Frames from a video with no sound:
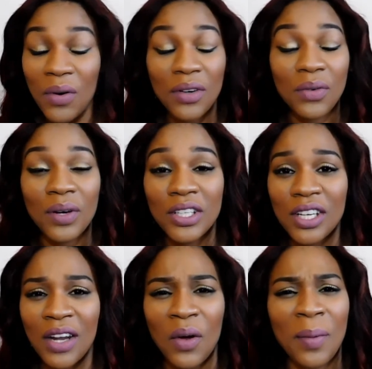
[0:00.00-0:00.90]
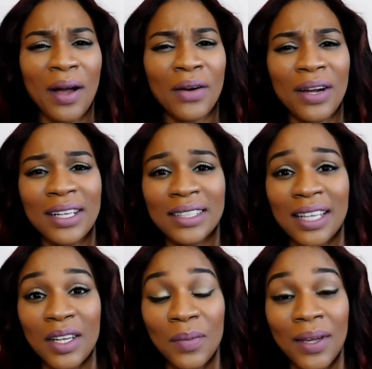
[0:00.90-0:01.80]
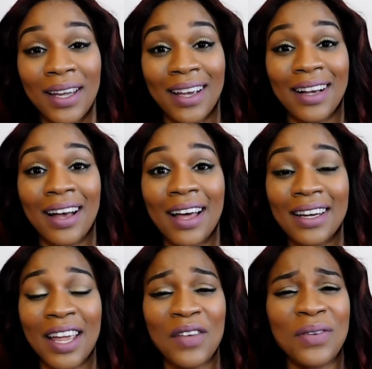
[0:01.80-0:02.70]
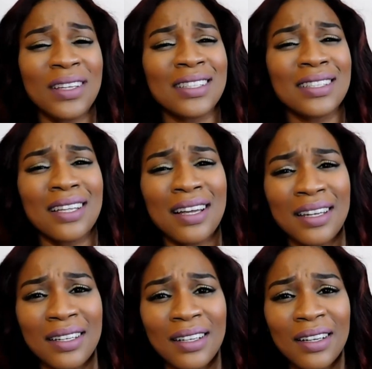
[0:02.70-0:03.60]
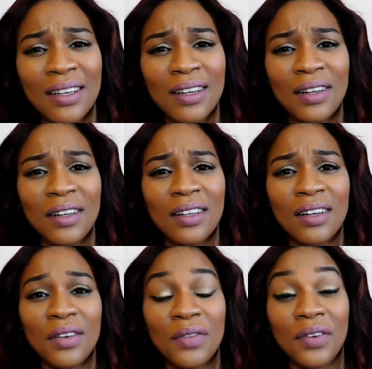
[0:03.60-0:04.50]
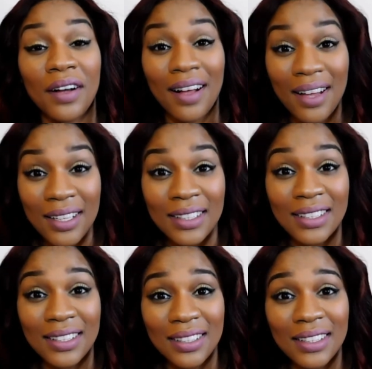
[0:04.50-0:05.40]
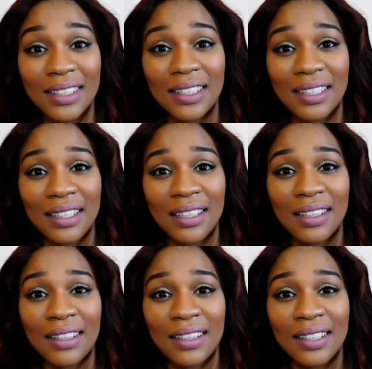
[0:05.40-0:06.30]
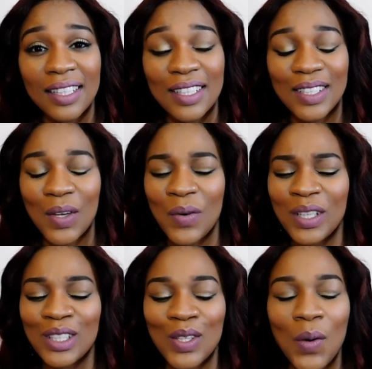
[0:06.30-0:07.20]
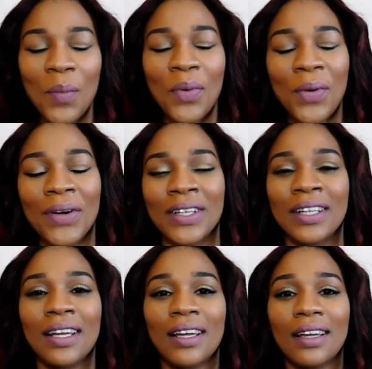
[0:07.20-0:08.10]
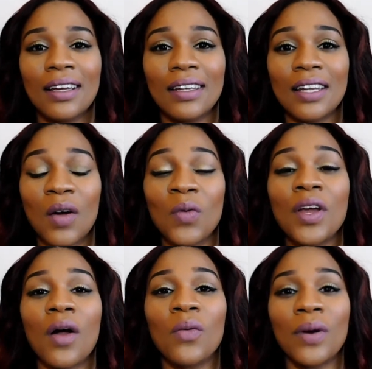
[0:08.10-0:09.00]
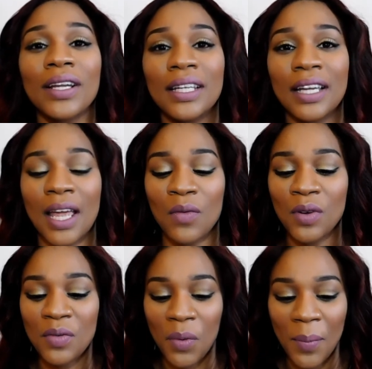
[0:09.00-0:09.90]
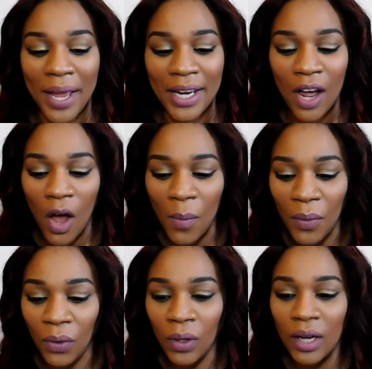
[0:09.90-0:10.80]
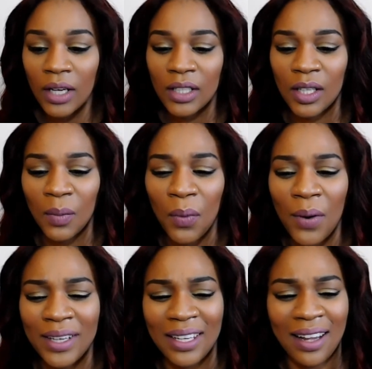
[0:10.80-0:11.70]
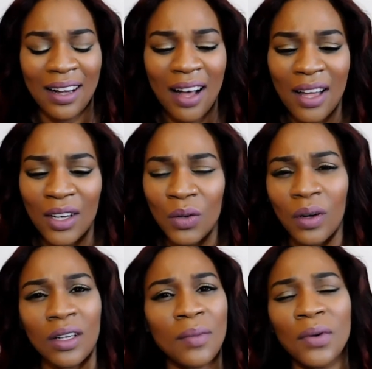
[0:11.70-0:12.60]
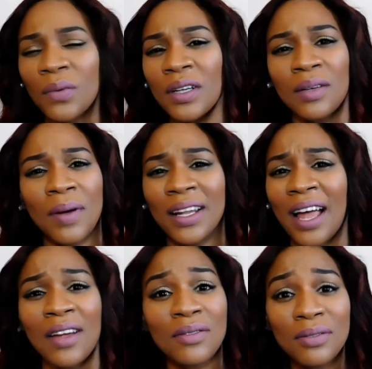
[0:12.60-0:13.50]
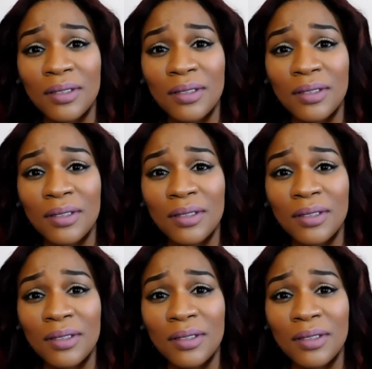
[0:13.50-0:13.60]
wouldn't wish that on my greatest enemy, and God gave his son for us. So it is so important that we are willing and we remain humble to the point that, God, you are number one in my life.